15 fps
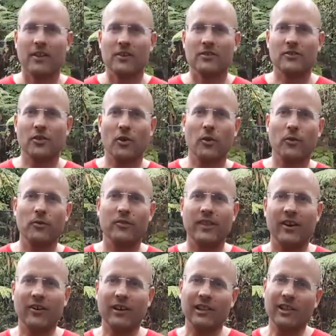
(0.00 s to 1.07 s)
So
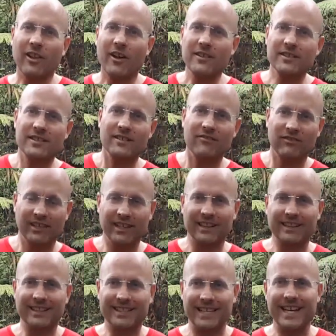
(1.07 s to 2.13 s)
there are lots of
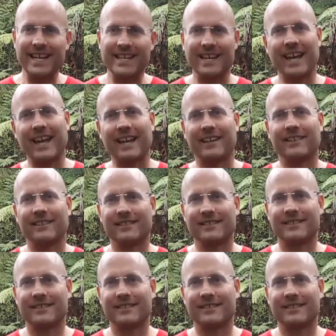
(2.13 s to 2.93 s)
little details